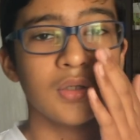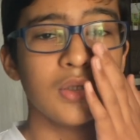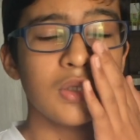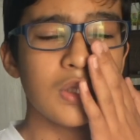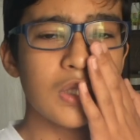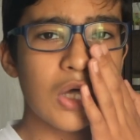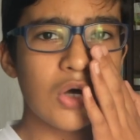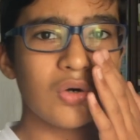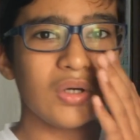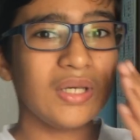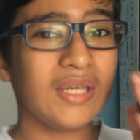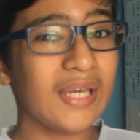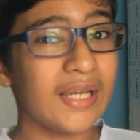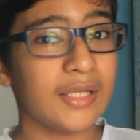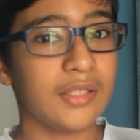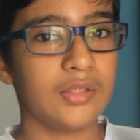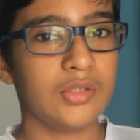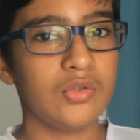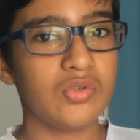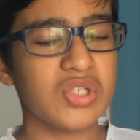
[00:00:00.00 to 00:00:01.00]
Now
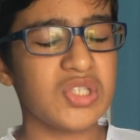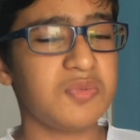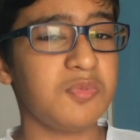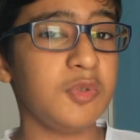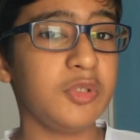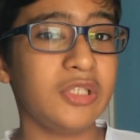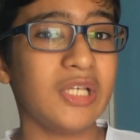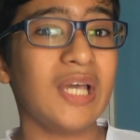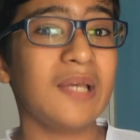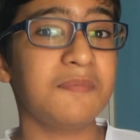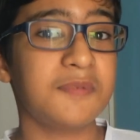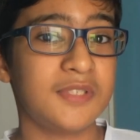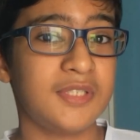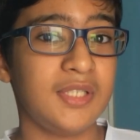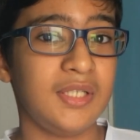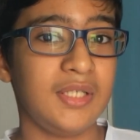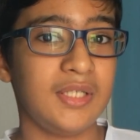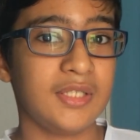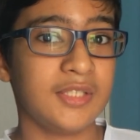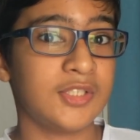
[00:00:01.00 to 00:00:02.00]
again, USB
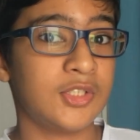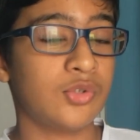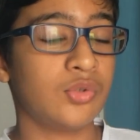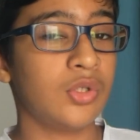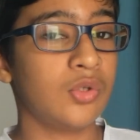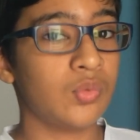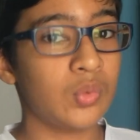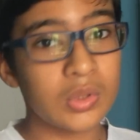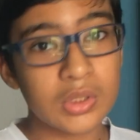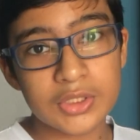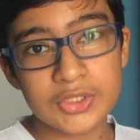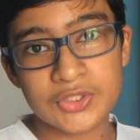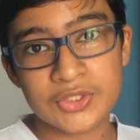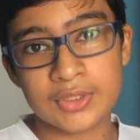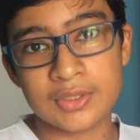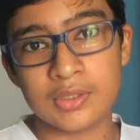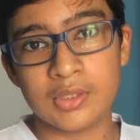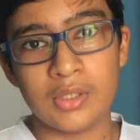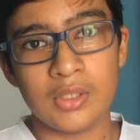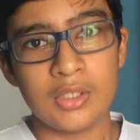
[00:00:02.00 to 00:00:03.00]
Type-C is
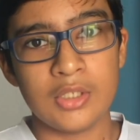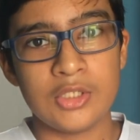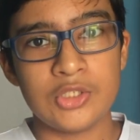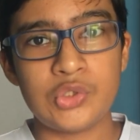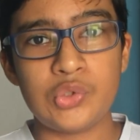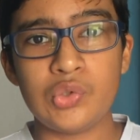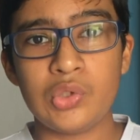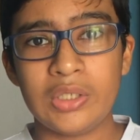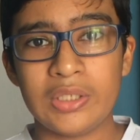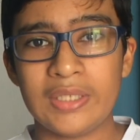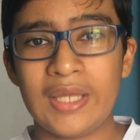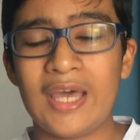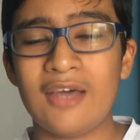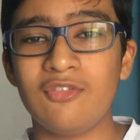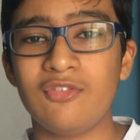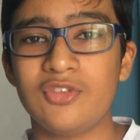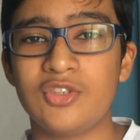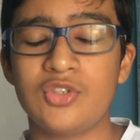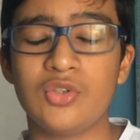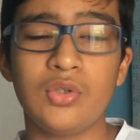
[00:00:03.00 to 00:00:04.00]
universal. So you can
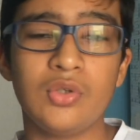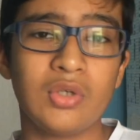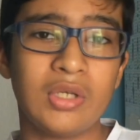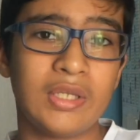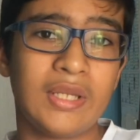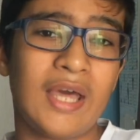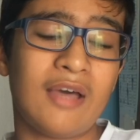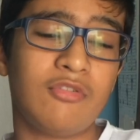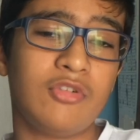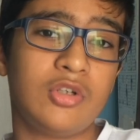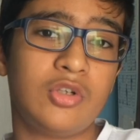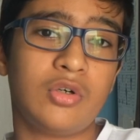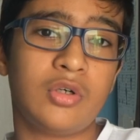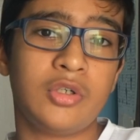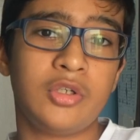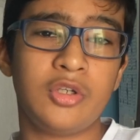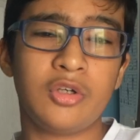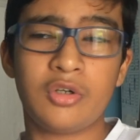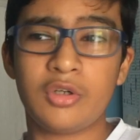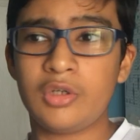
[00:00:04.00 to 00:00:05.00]
have it
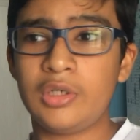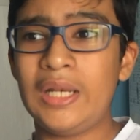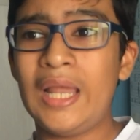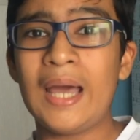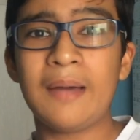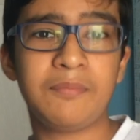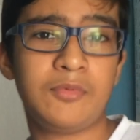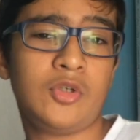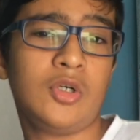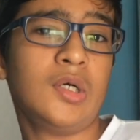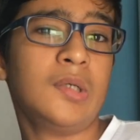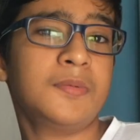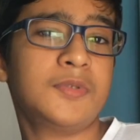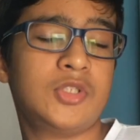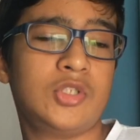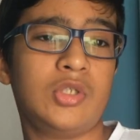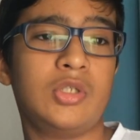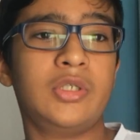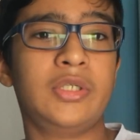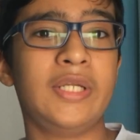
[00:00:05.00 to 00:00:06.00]
on your
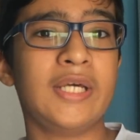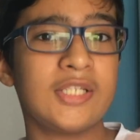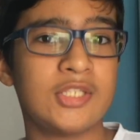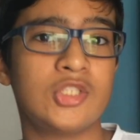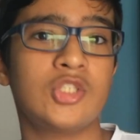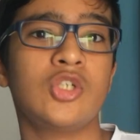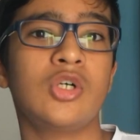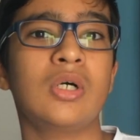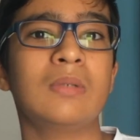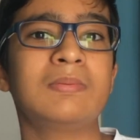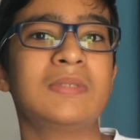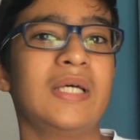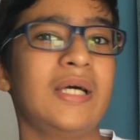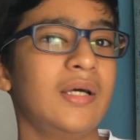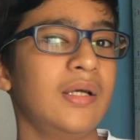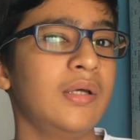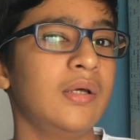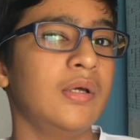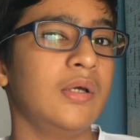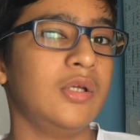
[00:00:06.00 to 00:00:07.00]
laptops, your desktops,
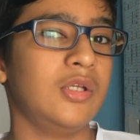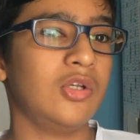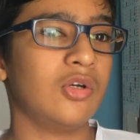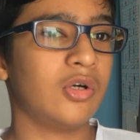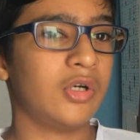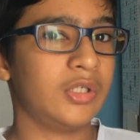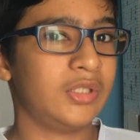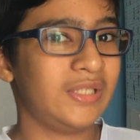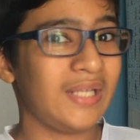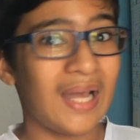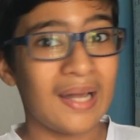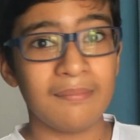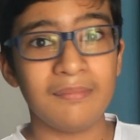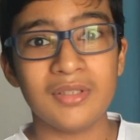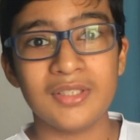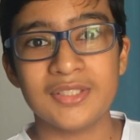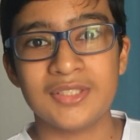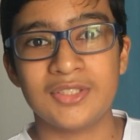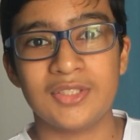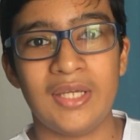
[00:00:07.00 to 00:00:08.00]
your
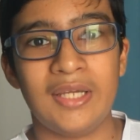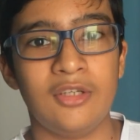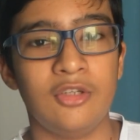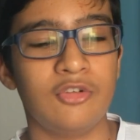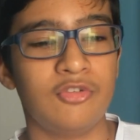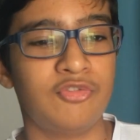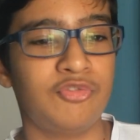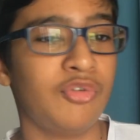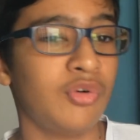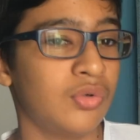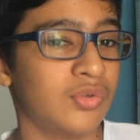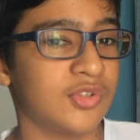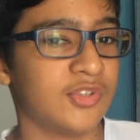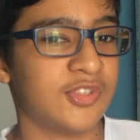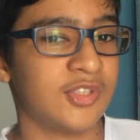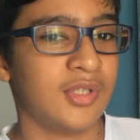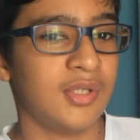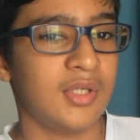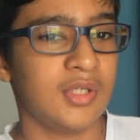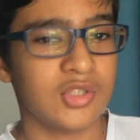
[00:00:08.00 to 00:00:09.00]
tablets and your
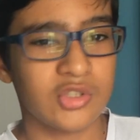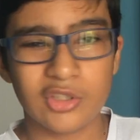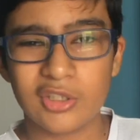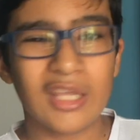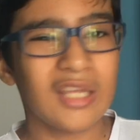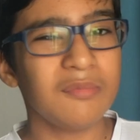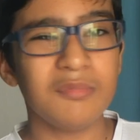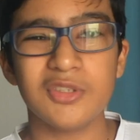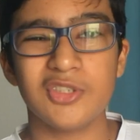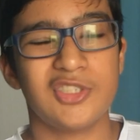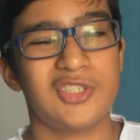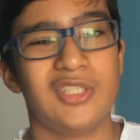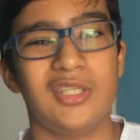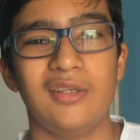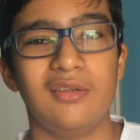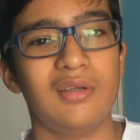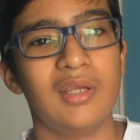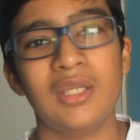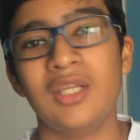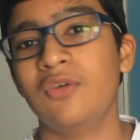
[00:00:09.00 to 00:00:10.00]
phones. So it can be just
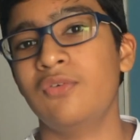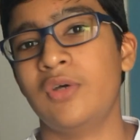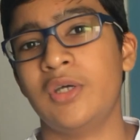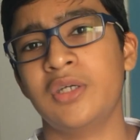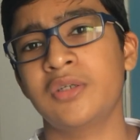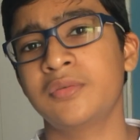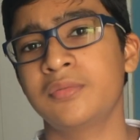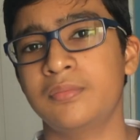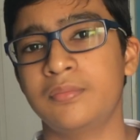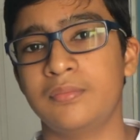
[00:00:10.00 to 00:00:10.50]
anywhere.